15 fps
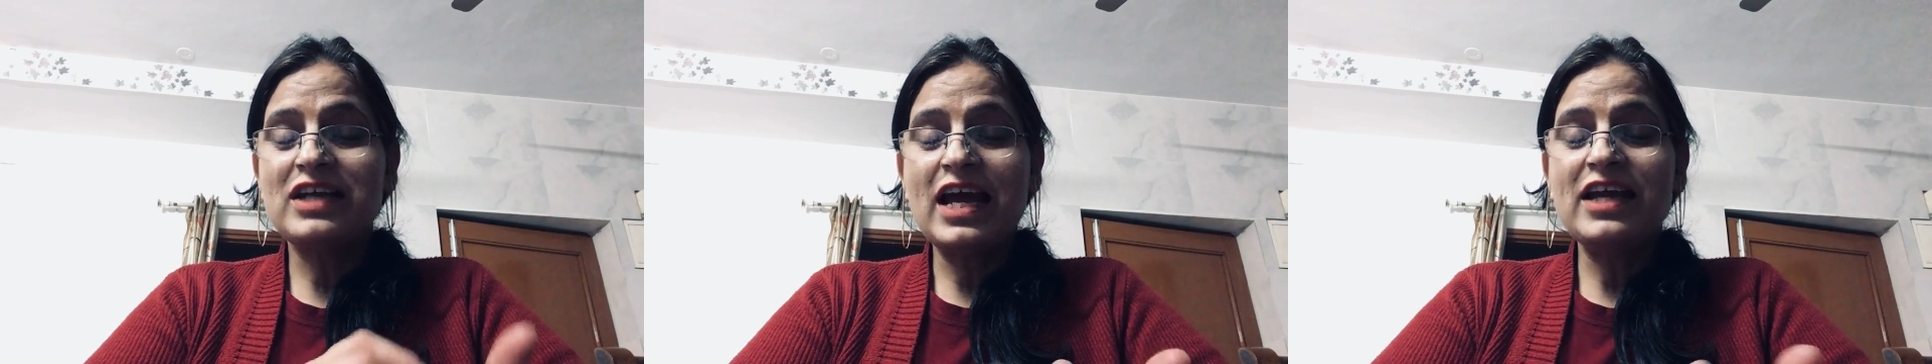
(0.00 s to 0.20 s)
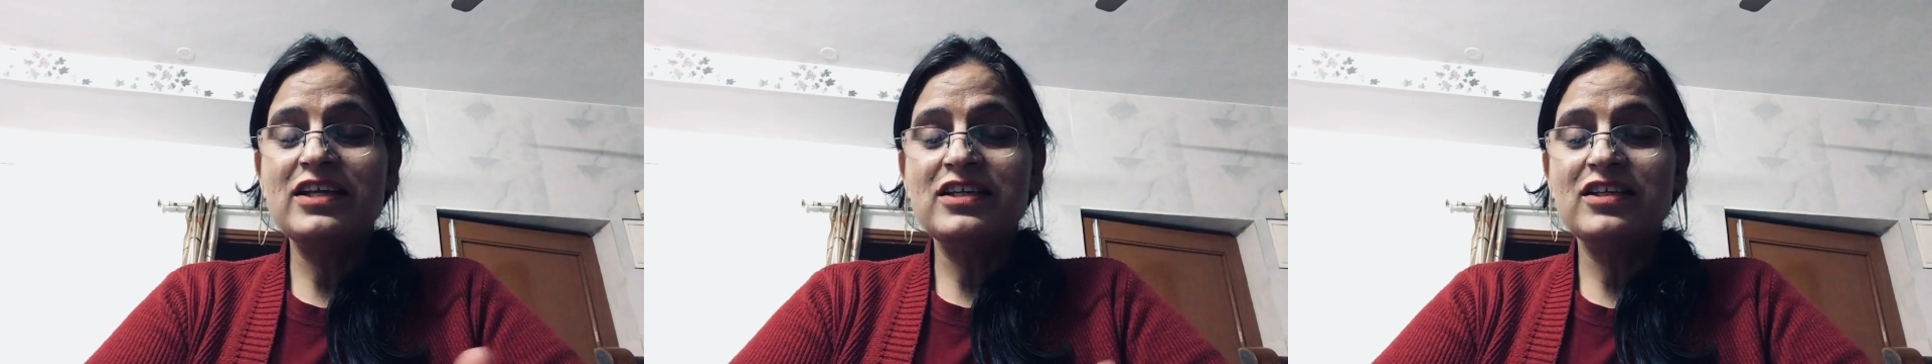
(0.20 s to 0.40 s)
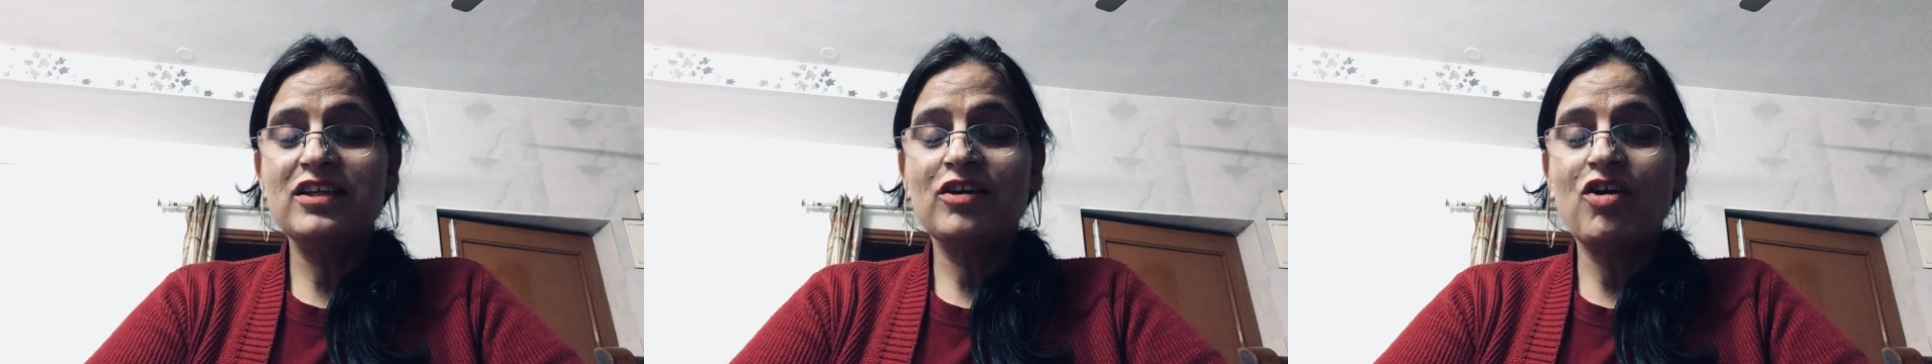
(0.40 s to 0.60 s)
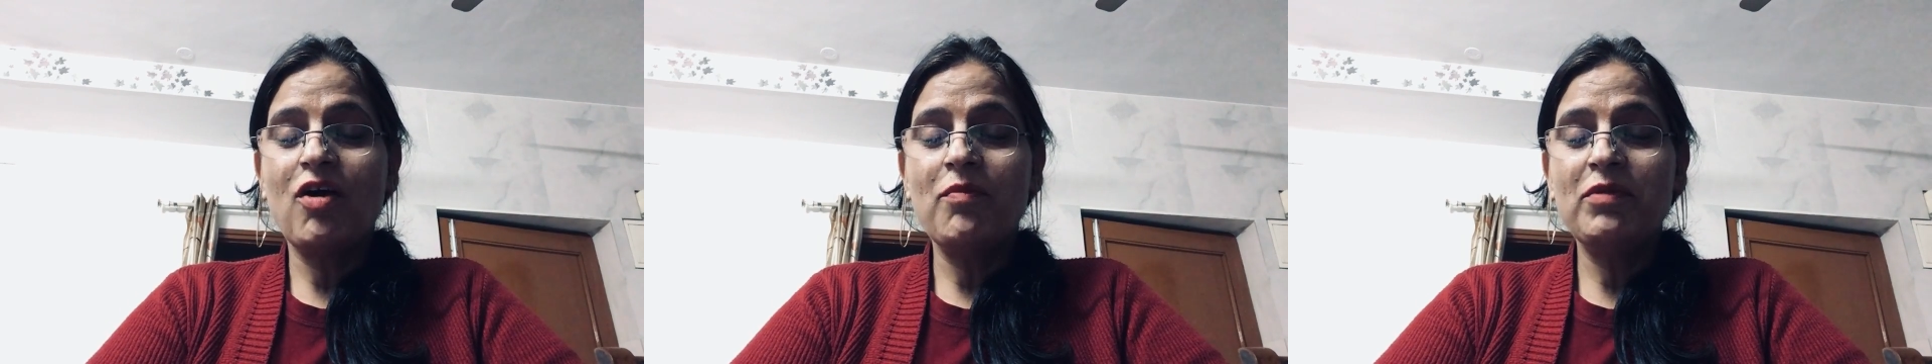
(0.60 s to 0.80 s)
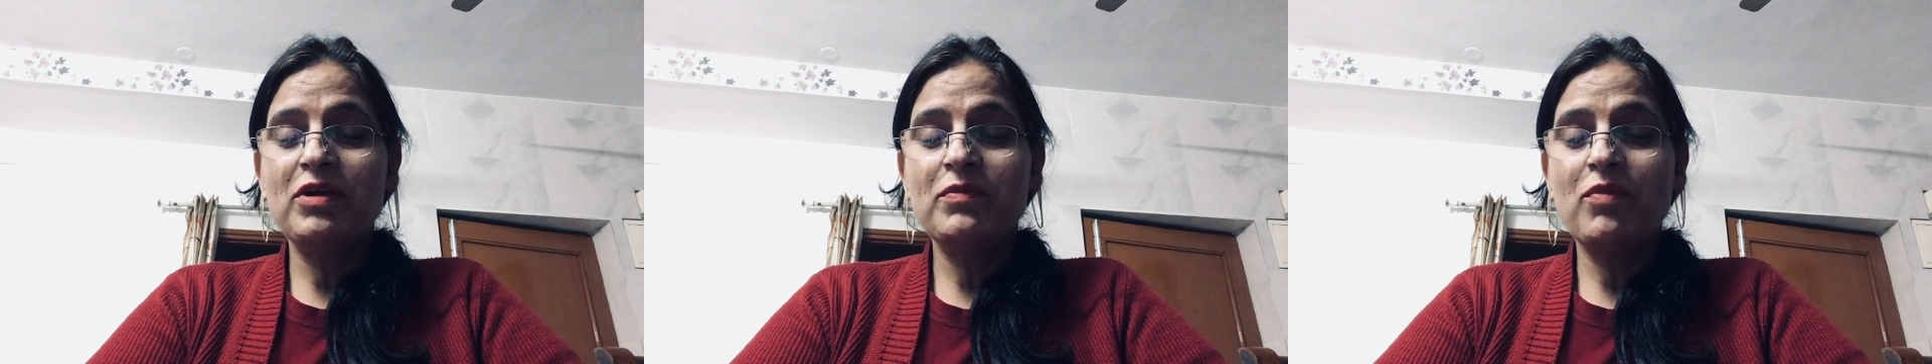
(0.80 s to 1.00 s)
write in the
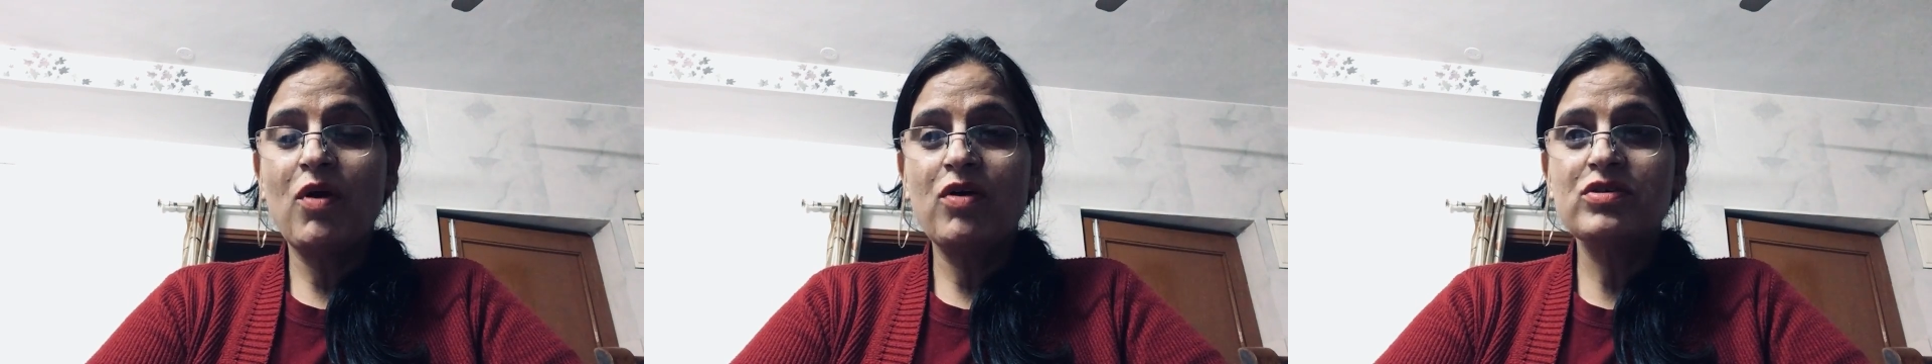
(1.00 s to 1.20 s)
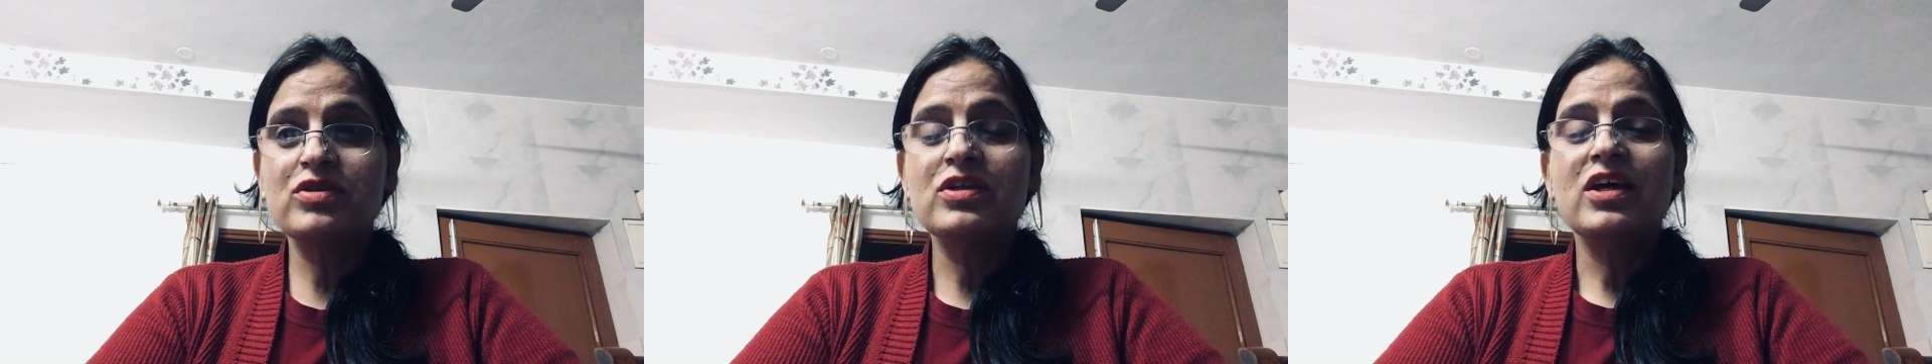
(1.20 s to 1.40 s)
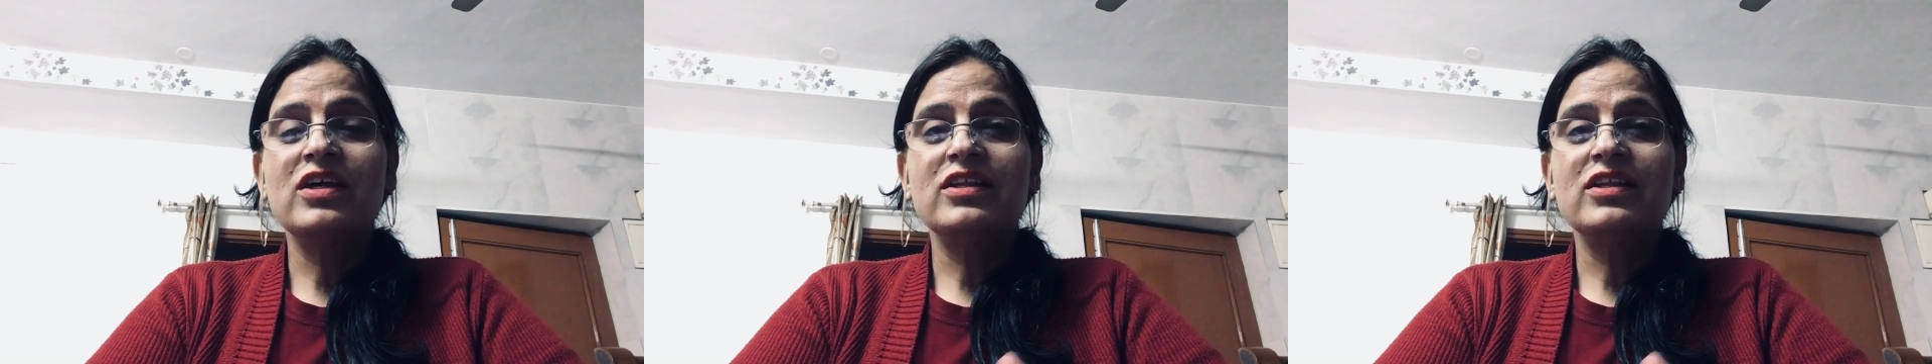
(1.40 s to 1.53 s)
comment box